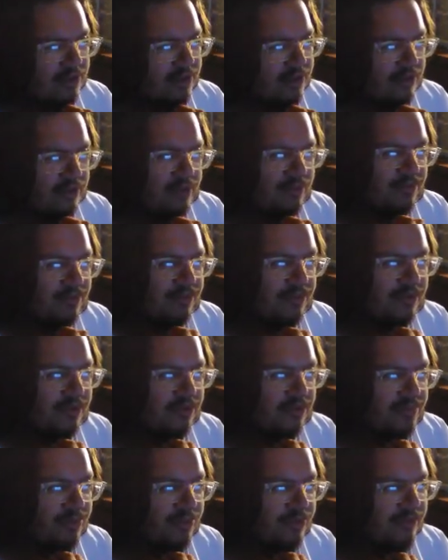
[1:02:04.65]
in
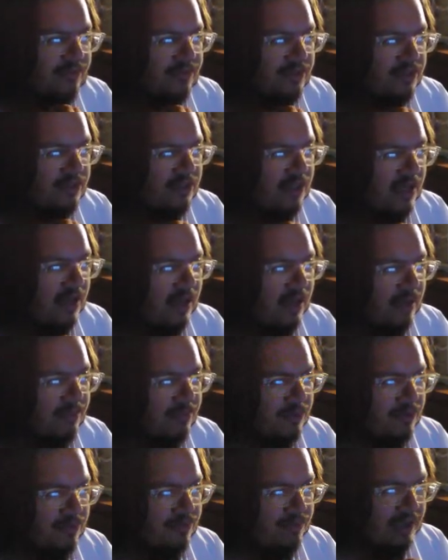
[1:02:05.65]
this previous time,
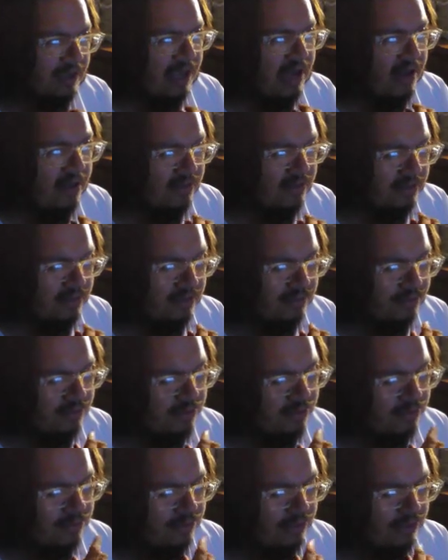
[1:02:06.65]
when in reality,
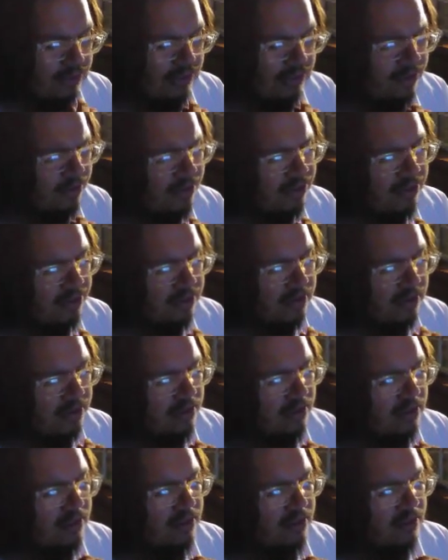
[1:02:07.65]
what we're hearing
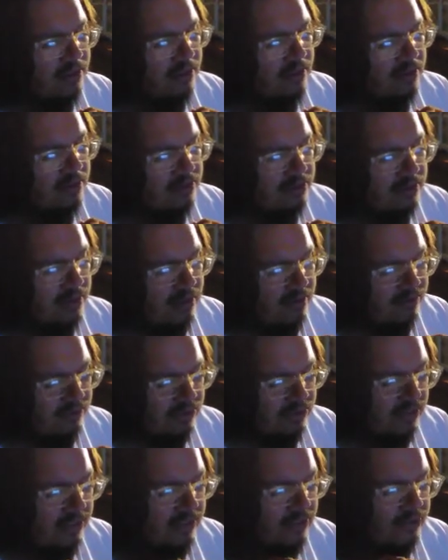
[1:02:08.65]
is
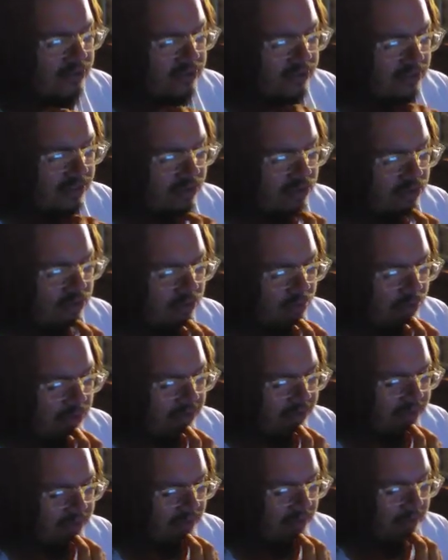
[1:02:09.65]
conversations that took
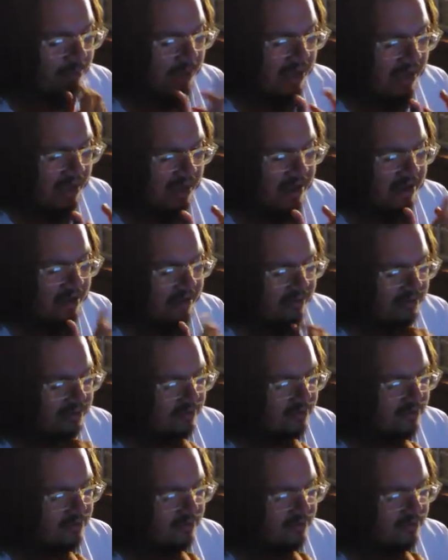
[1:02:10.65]
place in the past.